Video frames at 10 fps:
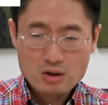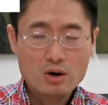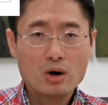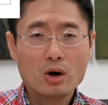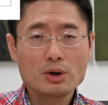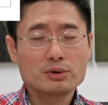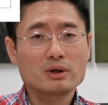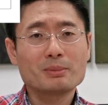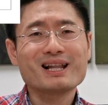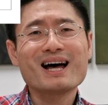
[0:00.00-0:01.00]
or your
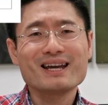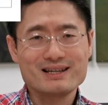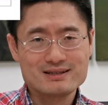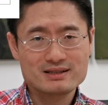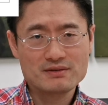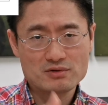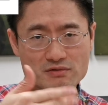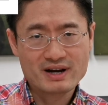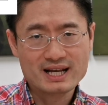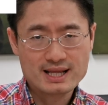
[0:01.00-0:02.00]
appliance if you're
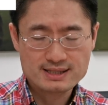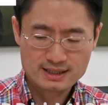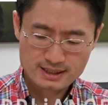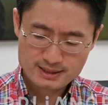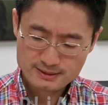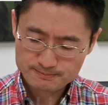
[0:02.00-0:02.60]
financing it.